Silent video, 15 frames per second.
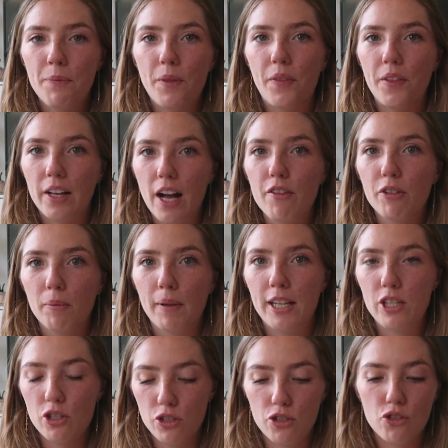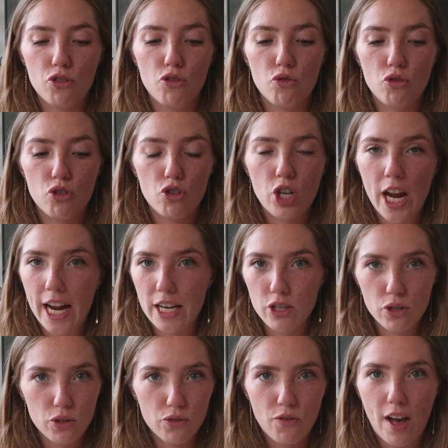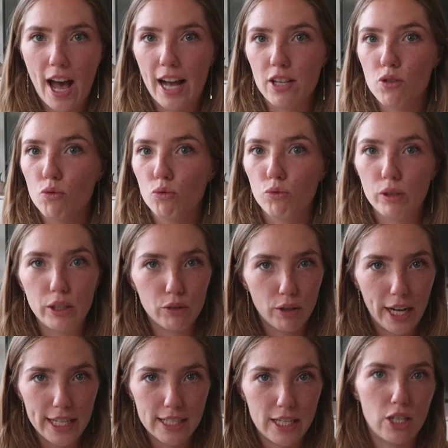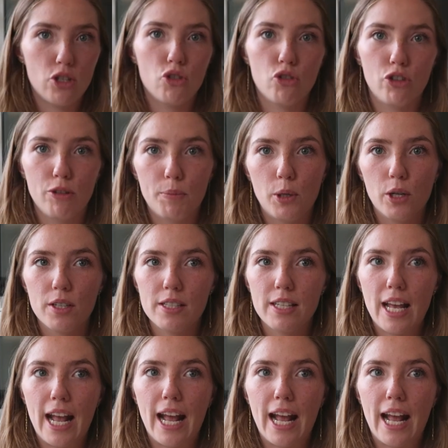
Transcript: that the government just changes facts, rewrites history books,